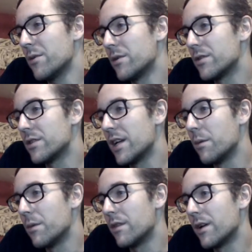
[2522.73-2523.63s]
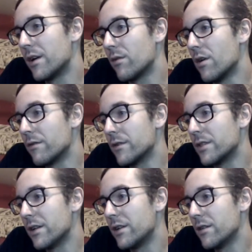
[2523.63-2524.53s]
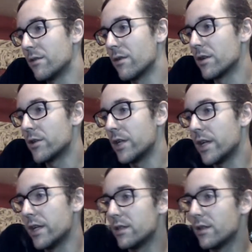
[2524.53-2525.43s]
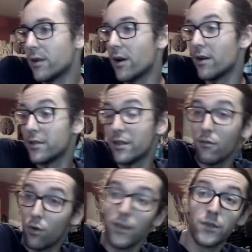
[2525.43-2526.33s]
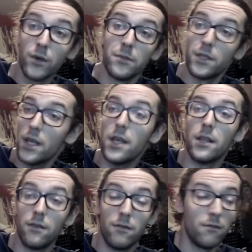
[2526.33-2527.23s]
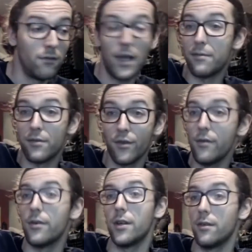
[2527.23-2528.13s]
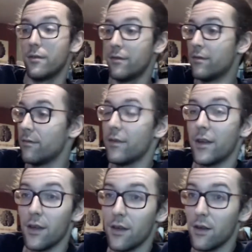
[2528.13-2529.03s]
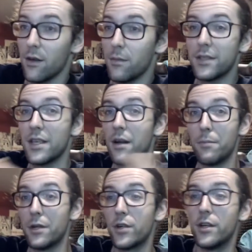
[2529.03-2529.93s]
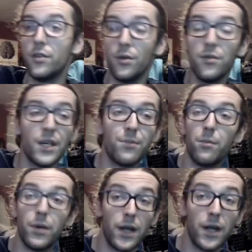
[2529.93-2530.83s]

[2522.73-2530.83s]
what you're saying, but they're wrong for selling you the wrong shit. So regardless, well, that's what I'm saying. Absolutely. I'm not saying I'm not trying to do something, but